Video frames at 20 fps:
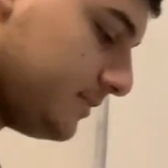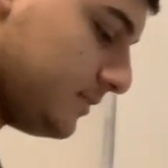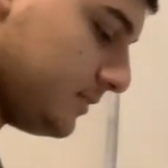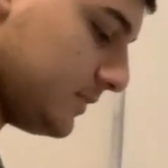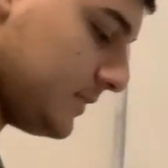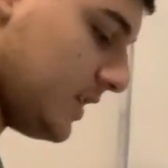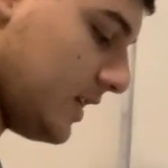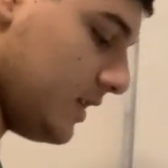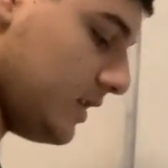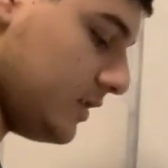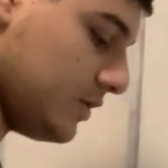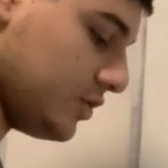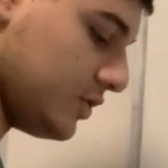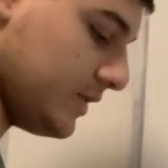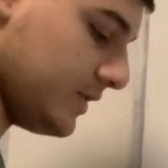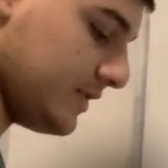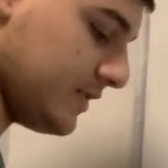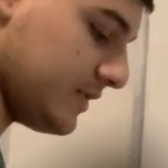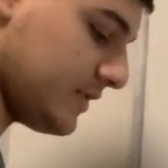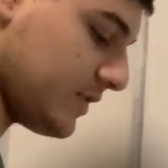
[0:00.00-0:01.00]
10
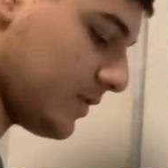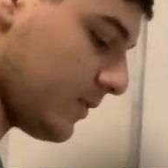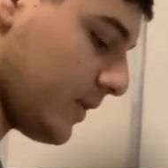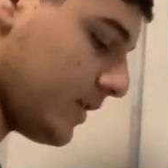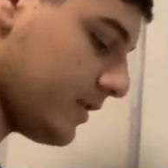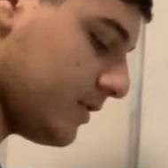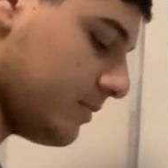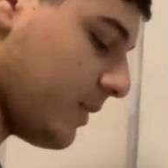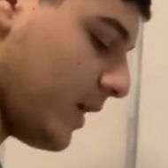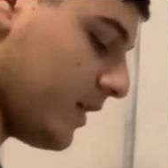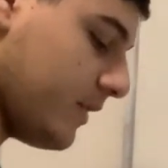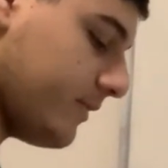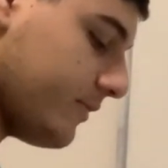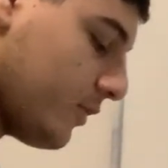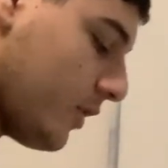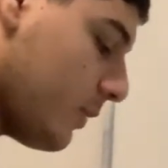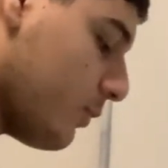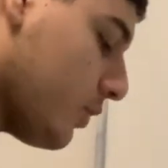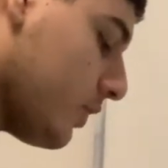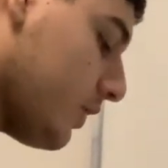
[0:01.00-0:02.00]
inches is surrounded by a
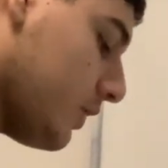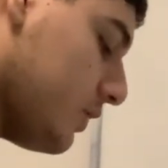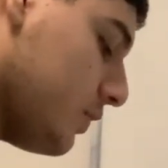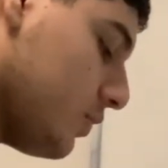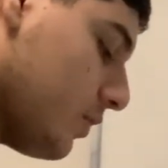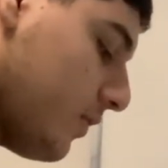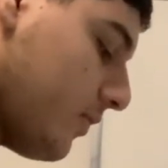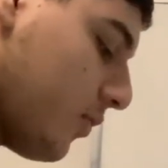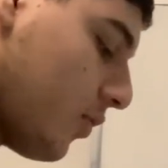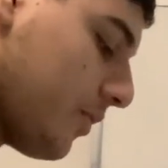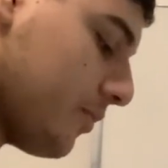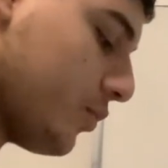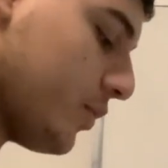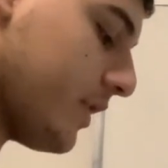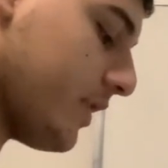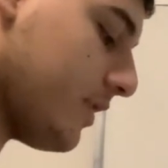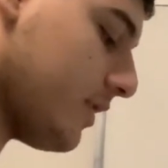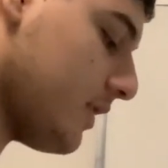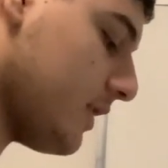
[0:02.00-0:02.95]
frame with a uniform width